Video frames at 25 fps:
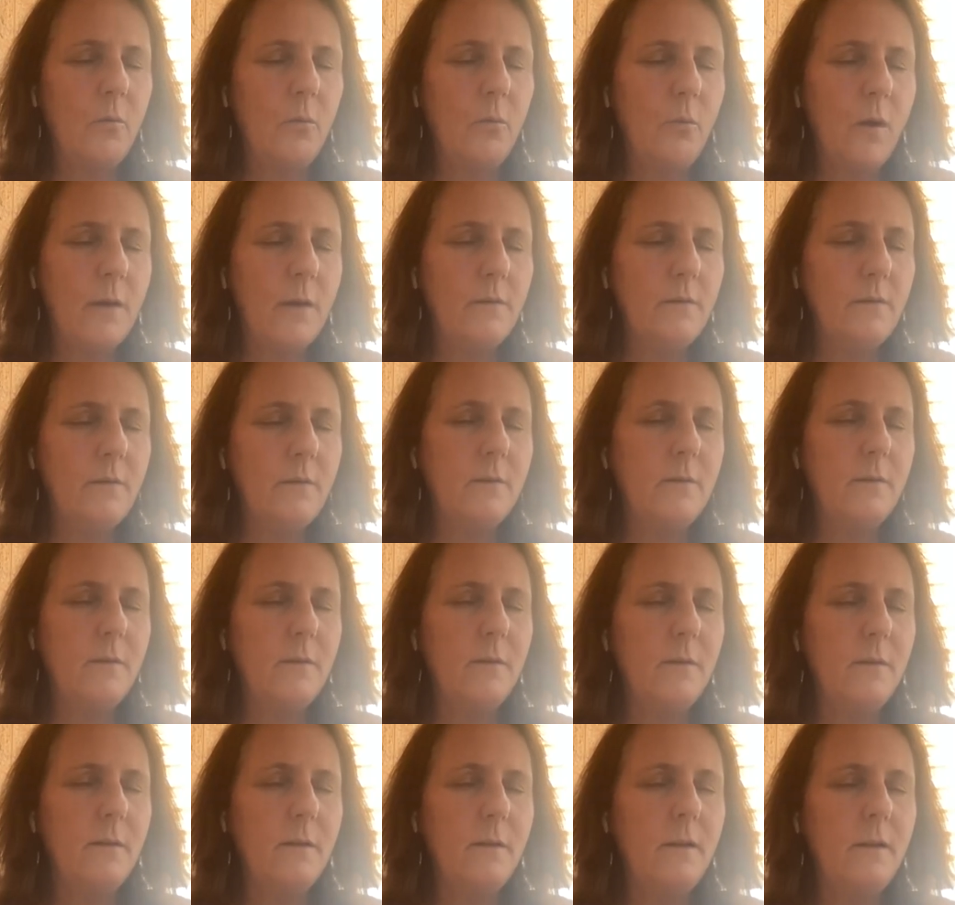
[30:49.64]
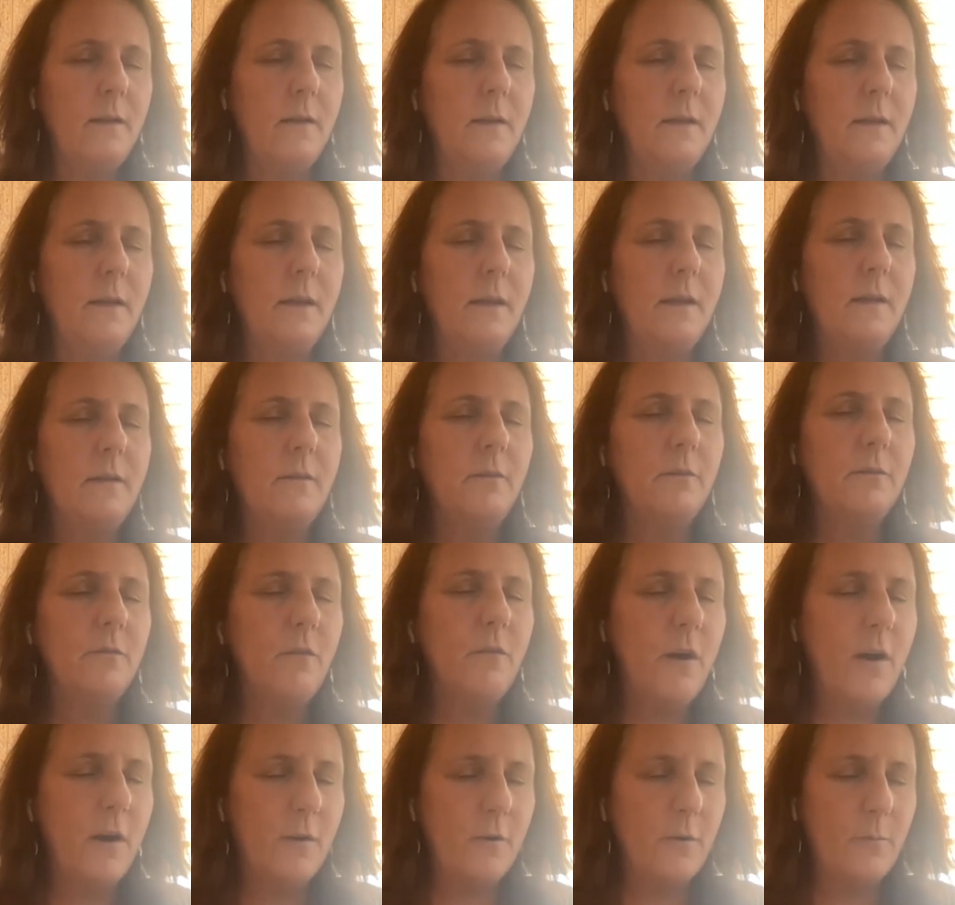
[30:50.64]
What does the
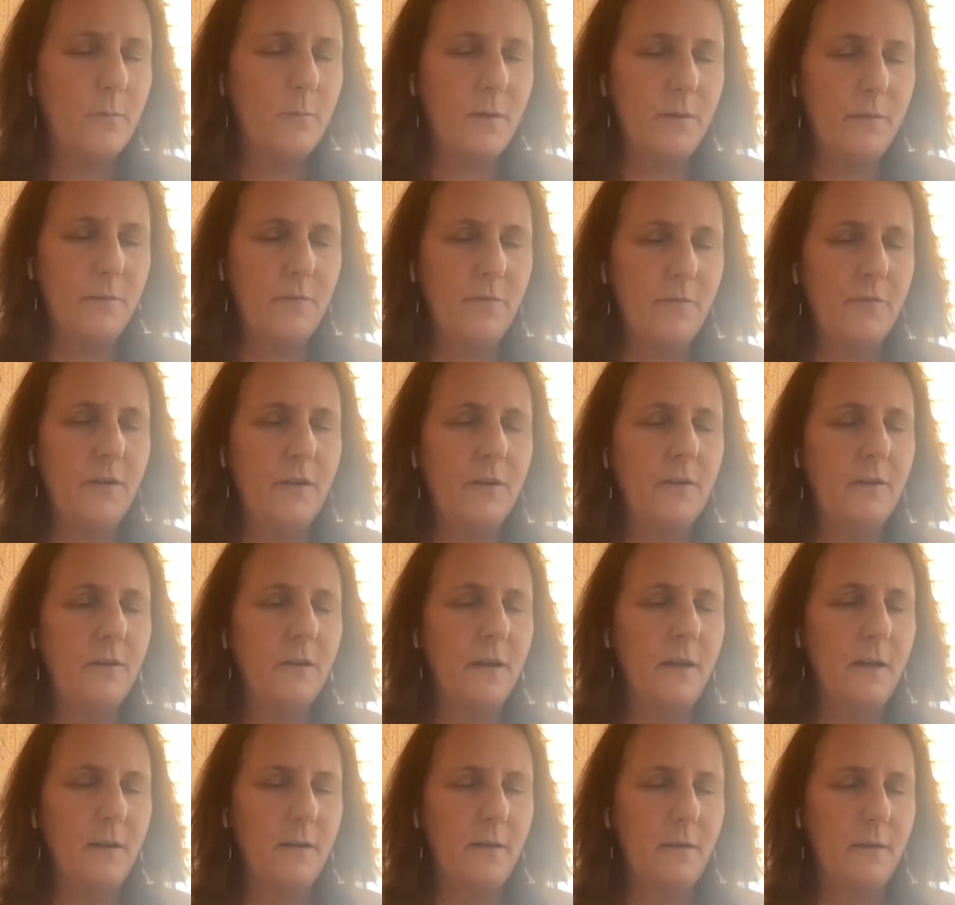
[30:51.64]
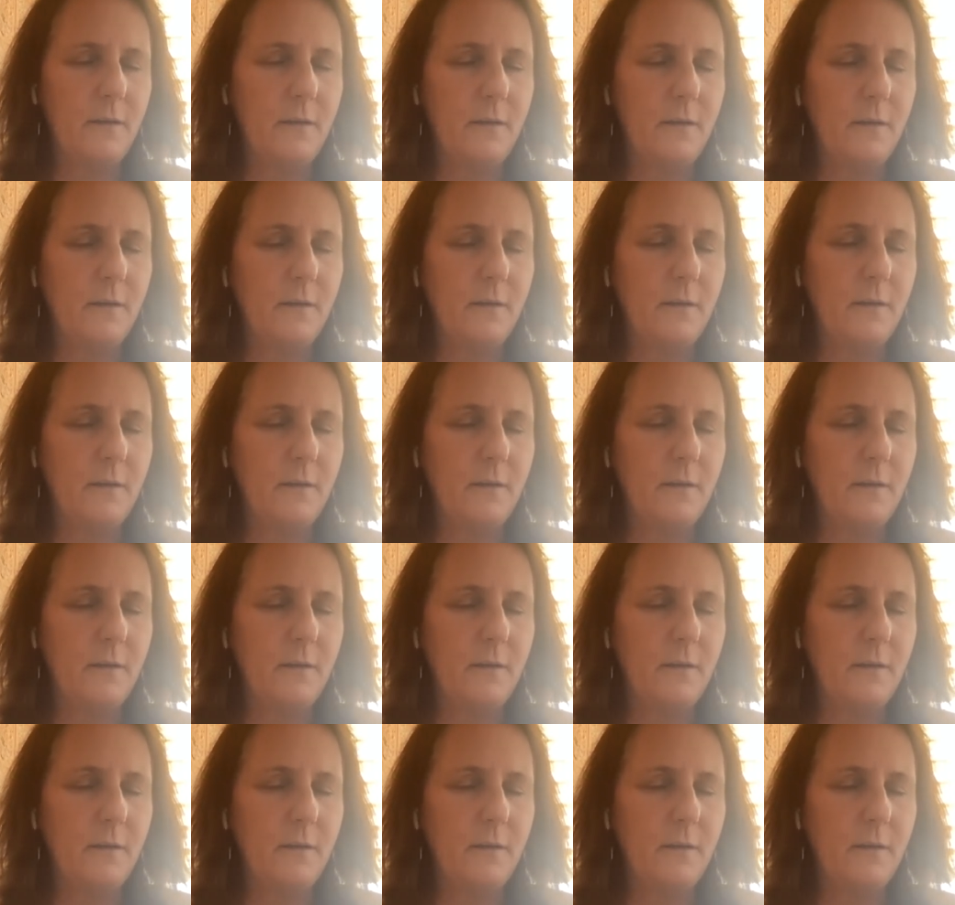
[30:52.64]
environment feel like?